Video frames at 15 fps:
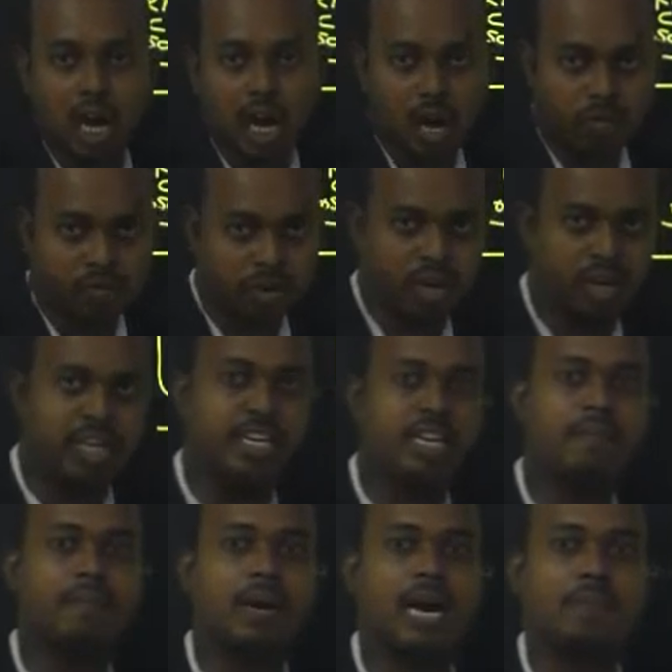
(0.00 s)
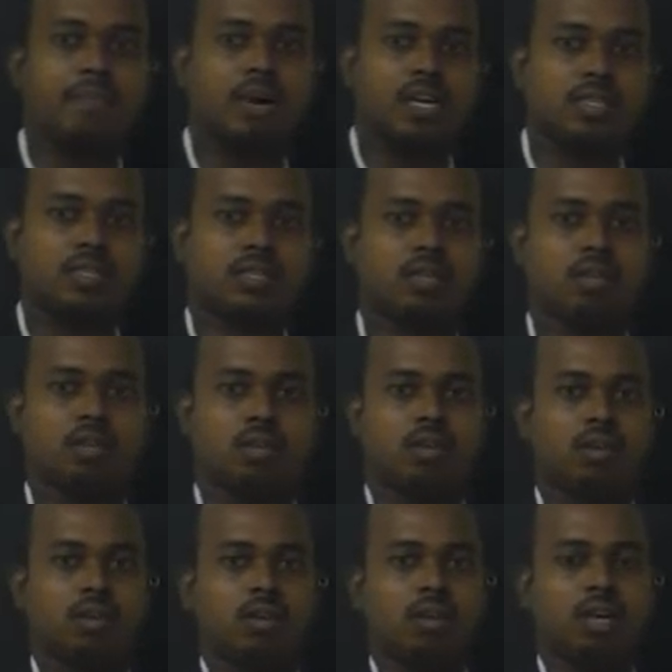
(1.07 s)
after linear band pass,
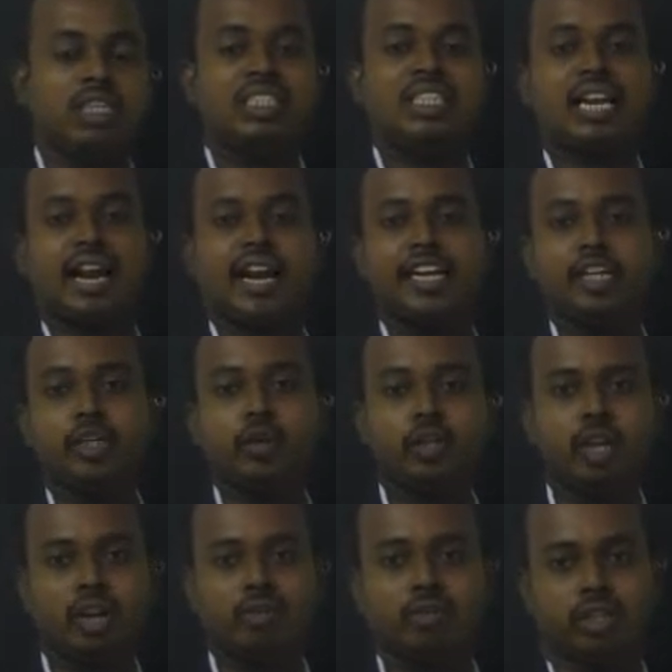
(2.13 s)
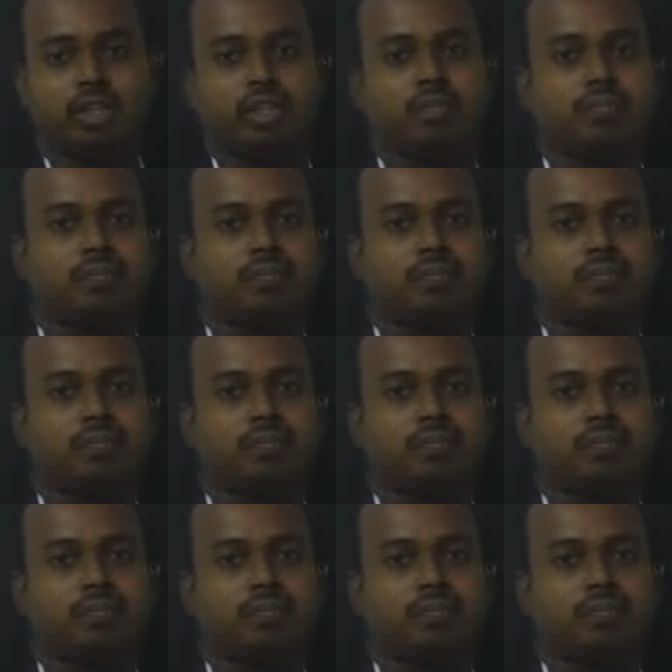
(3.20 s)
these are ready to deliver.